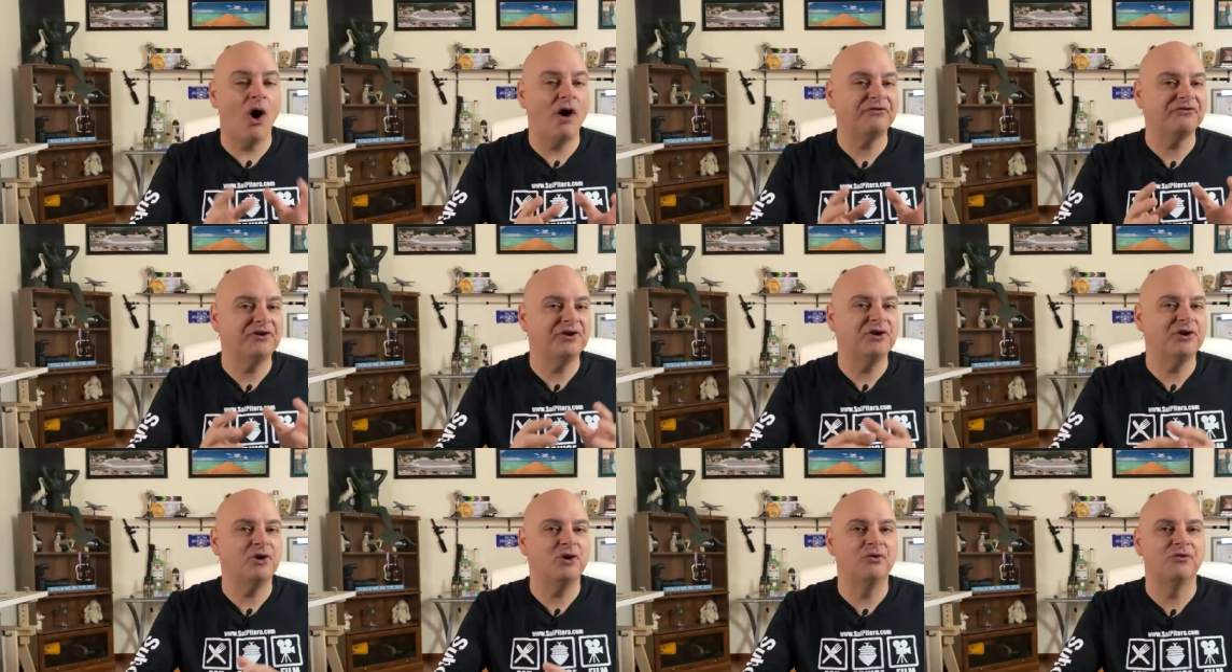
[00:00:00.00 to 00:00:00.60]

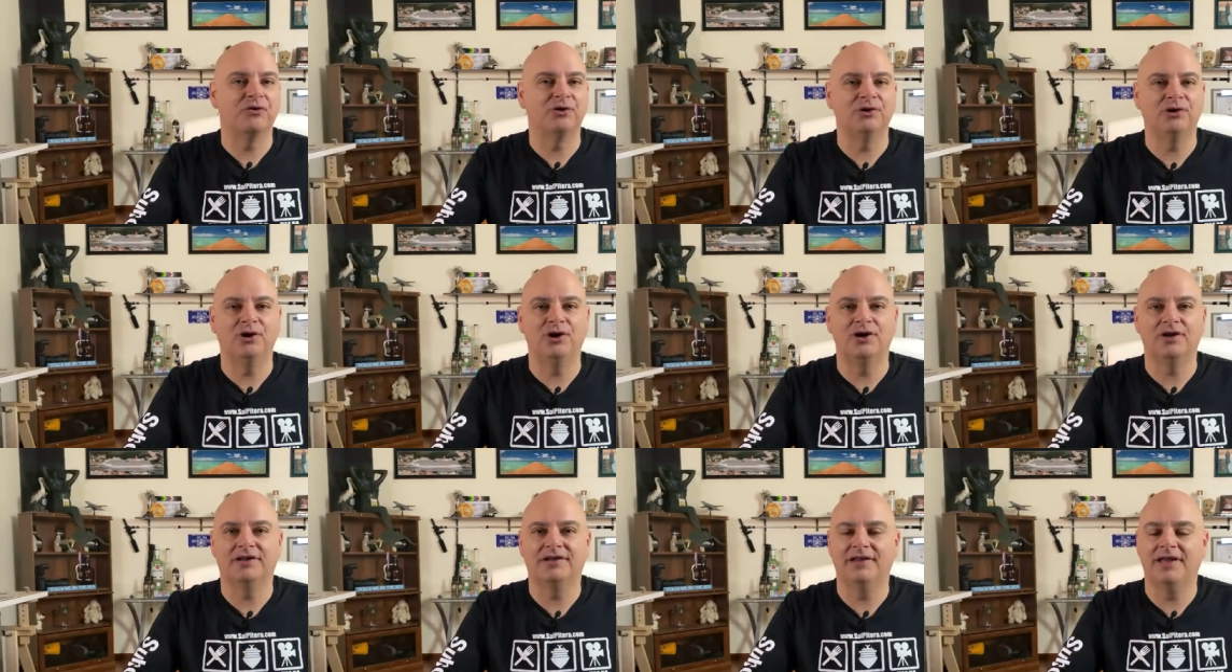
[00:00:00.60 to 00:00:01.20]
often
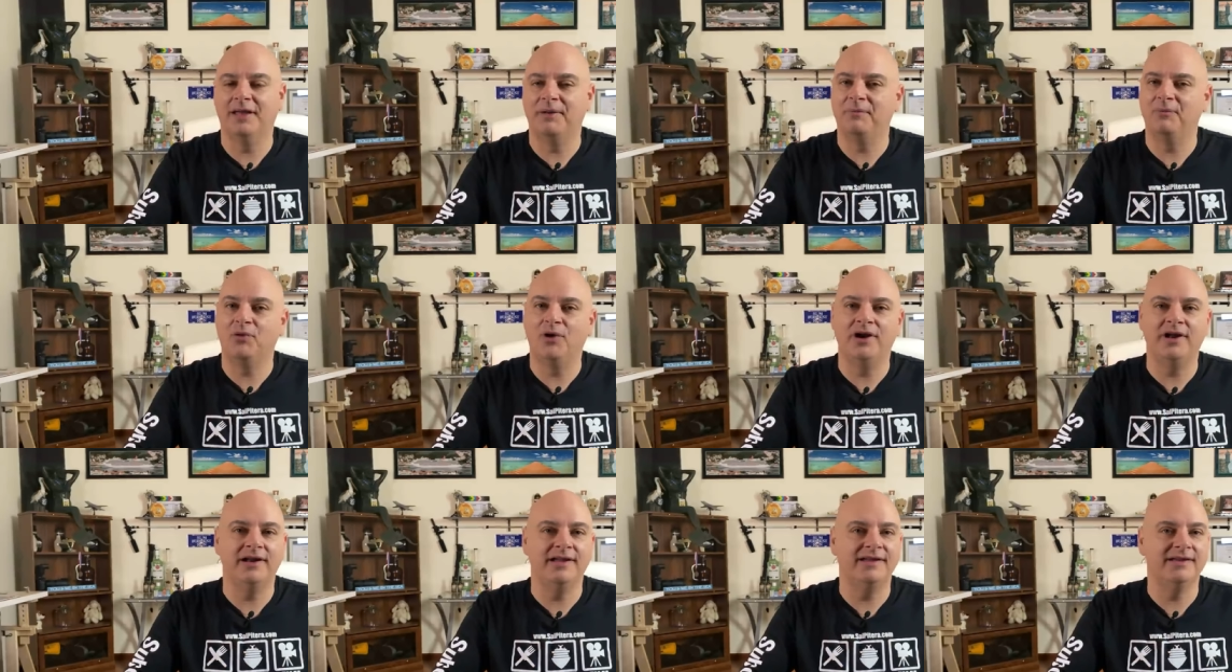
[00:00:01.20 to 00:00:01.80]
overlooked, and
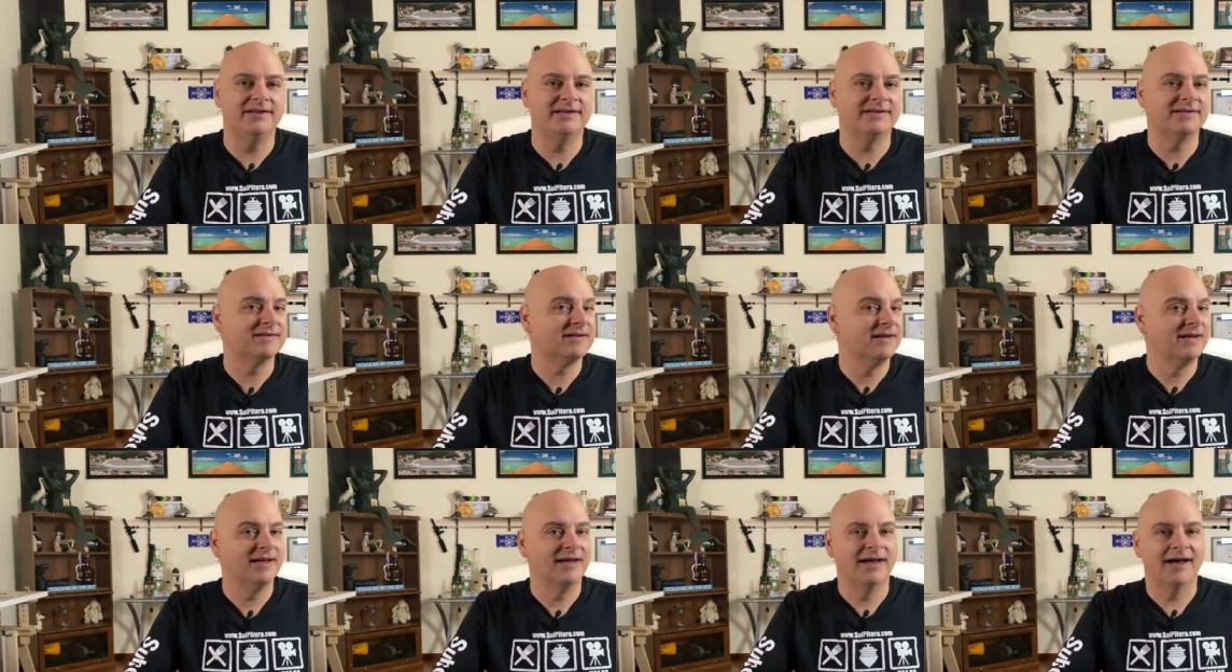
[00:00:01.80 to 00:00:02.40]
when it is,
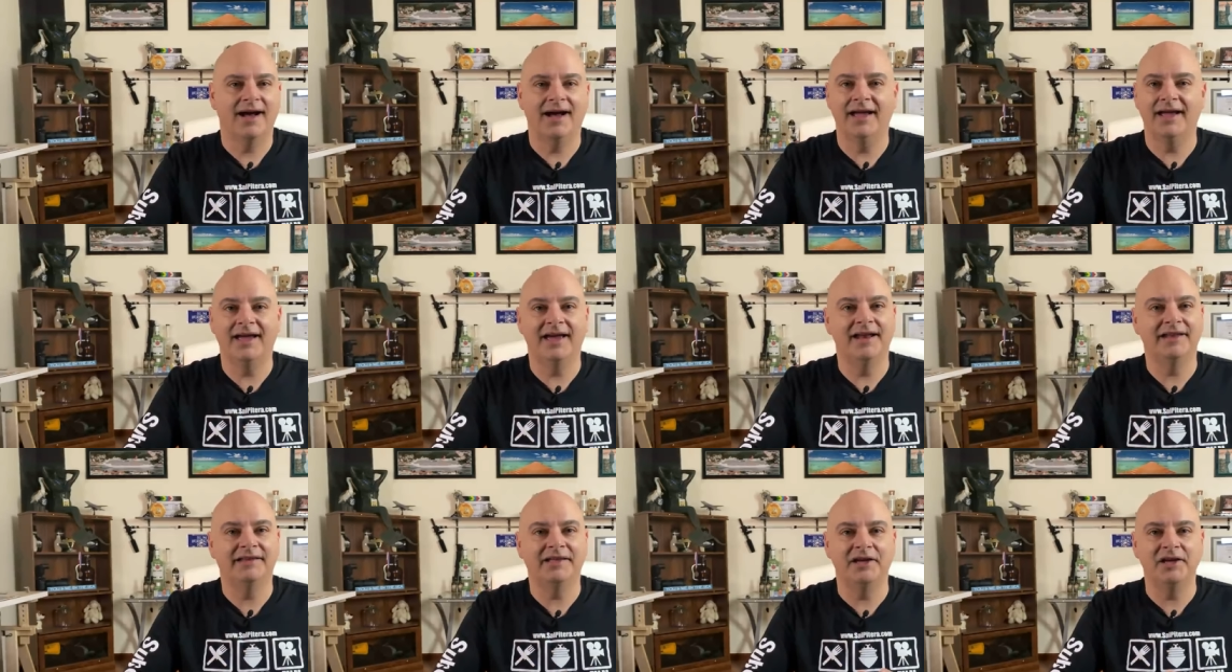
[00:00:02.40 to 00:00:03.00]
I
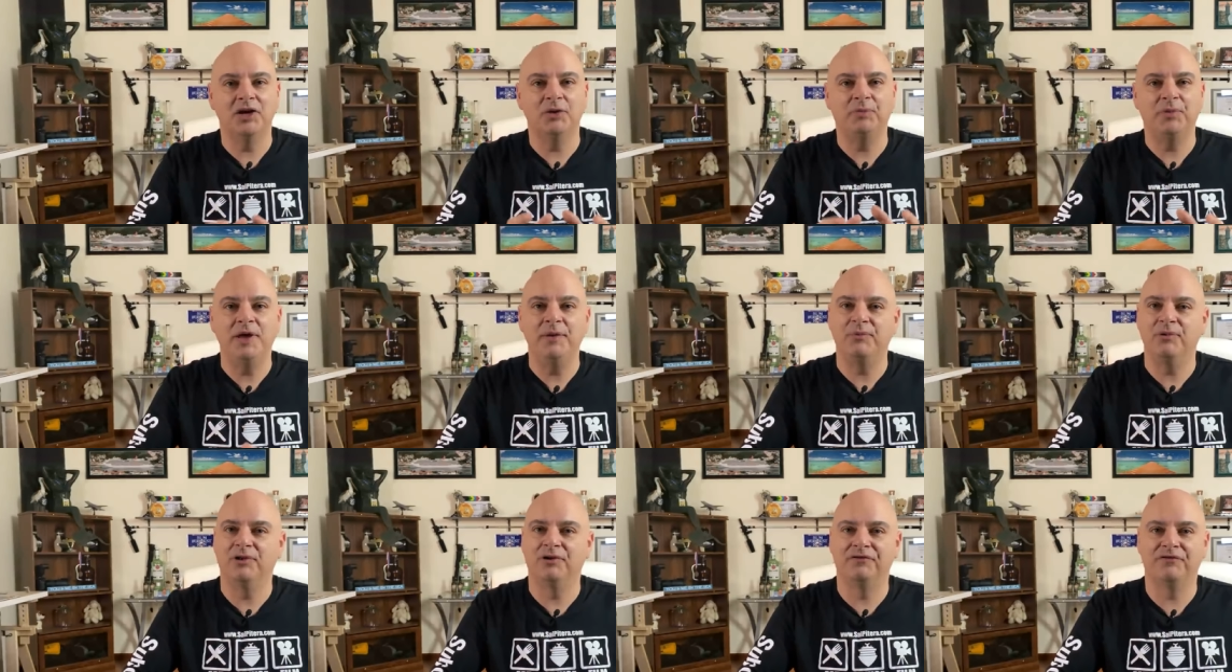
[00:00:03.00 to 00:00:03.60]
gotta tell you,
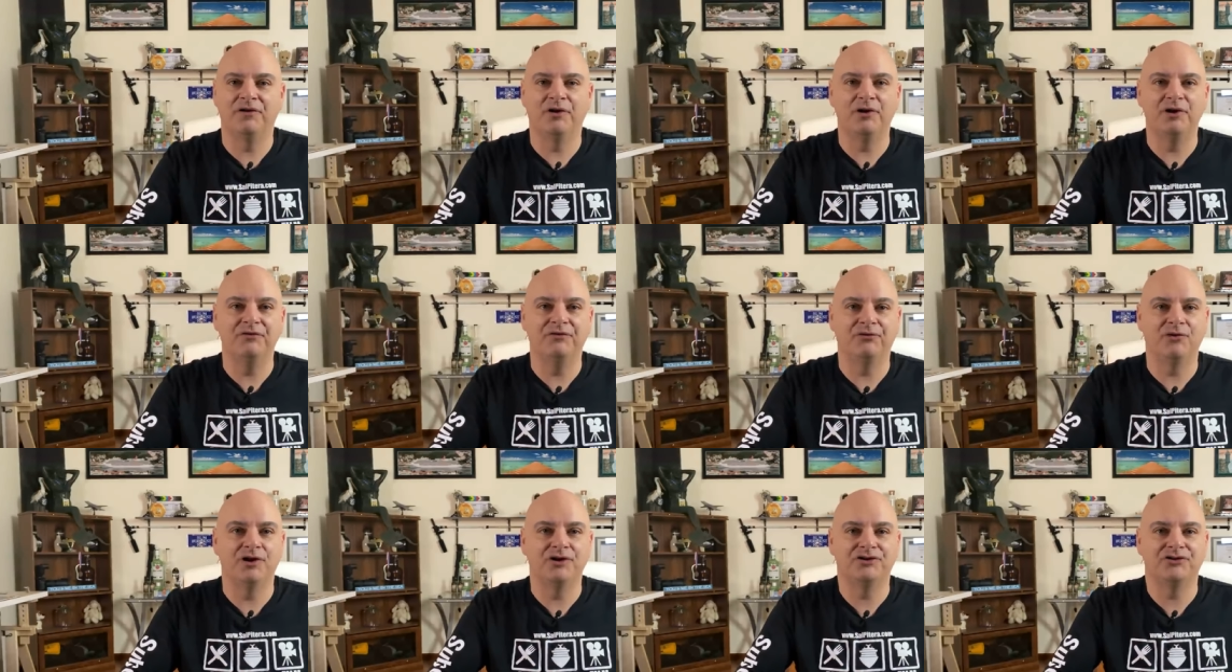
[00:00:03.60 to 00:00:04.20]
people are very
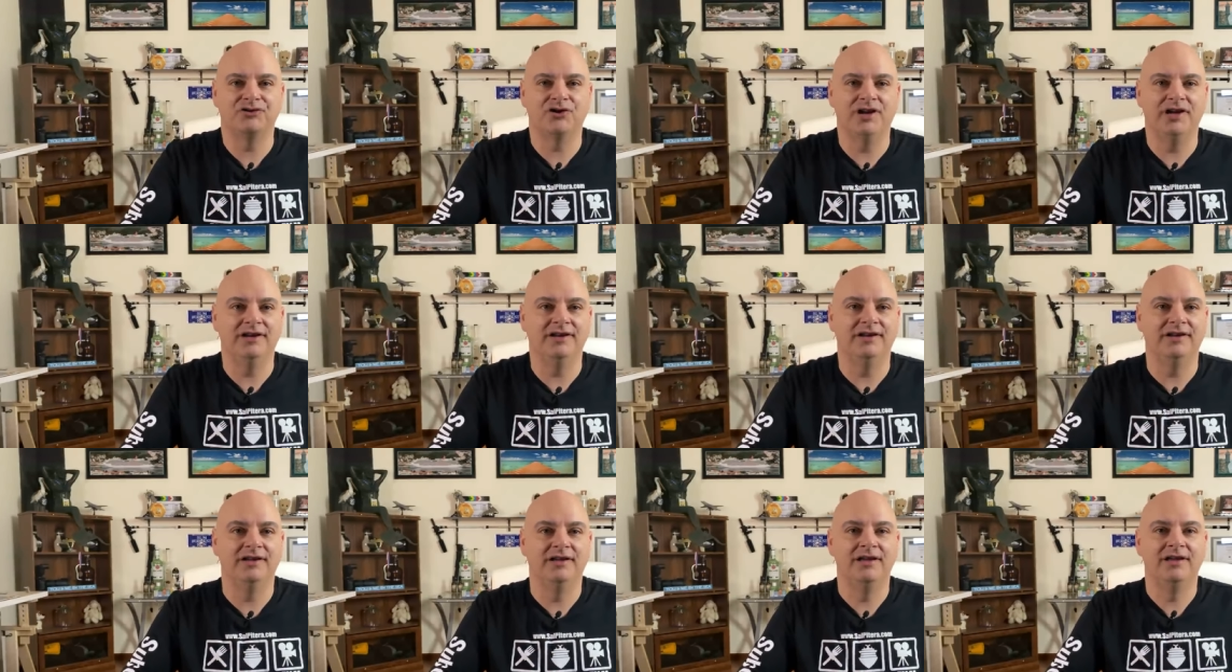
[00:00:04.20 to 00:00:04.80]

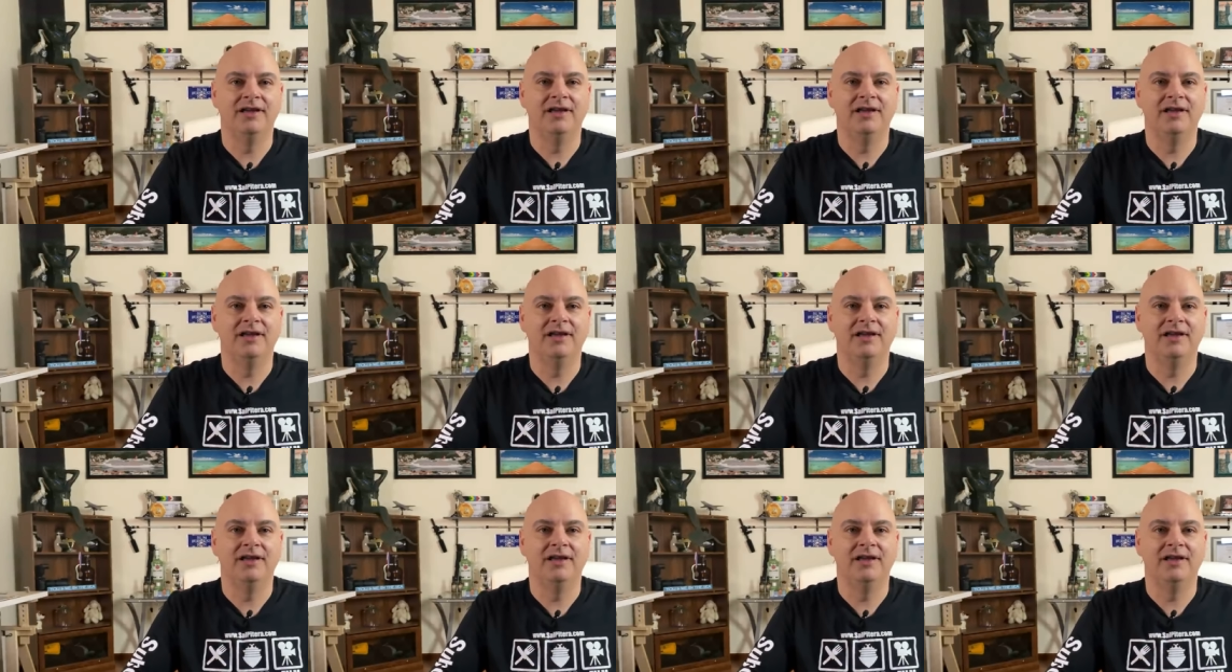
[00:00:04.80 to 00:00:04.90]
frustrated.